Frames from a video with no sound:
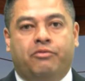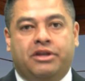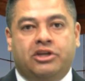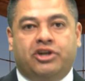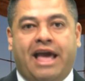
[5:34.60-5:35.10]
We
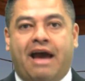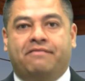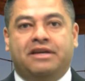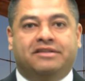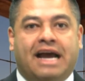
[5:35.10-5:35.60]
need you to
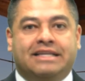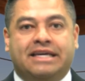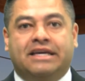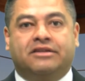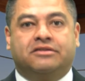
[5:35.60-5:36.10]
have these
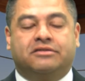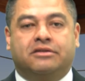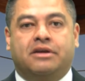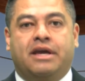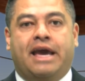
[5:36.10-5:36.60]
ideas.
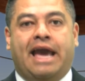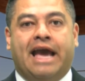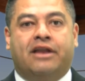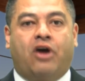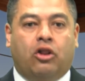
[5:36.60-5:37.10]

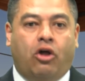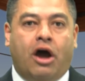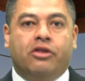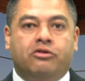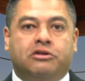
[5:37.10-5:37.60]
And a
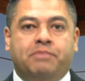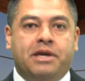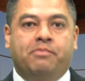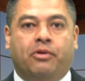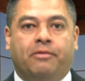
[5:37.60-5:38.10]
lot of those
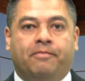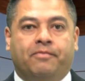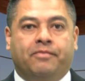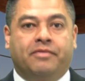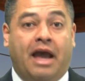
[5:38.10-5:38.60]
people
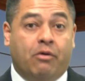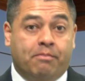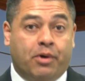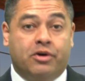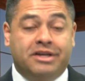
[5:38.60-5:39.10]
that were
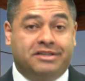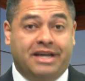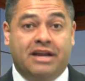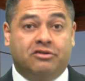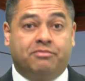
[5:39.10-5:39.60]
Bernie
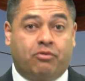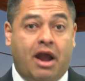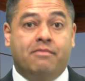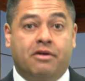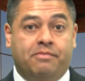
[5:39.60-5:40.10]
Sanders
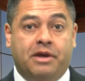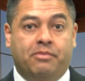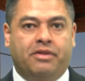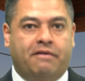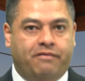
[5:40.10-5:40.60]
primary
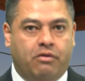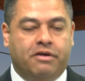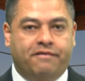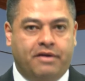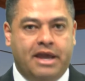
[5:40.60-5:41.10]
people that
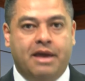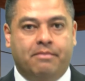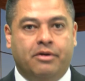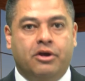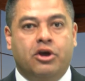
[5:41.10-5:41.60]
voted for
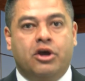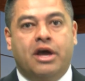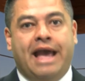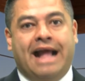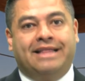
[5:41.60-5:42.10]
him,
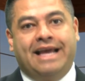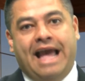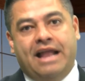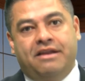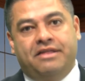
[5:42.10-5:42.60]
at the
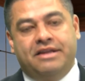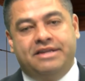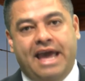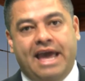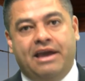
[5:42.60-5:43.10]
end of the
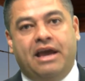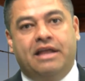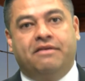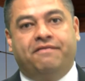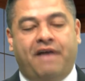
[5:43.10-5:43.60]
day
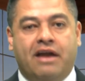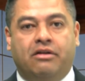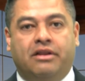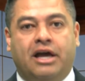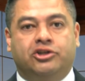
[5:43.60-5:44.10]
in the
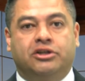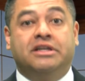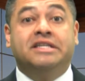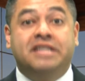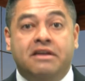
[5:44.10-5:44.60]
final
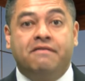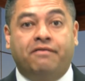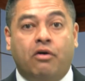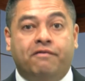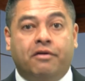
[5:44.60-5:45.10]
election, didn't
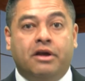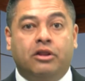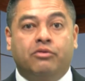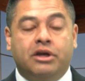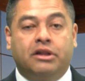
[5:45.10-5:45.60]
vote for
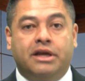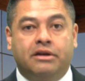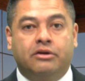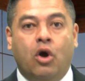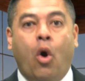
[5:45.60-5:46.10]
Hillary
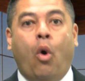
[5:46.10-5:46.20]
Clinton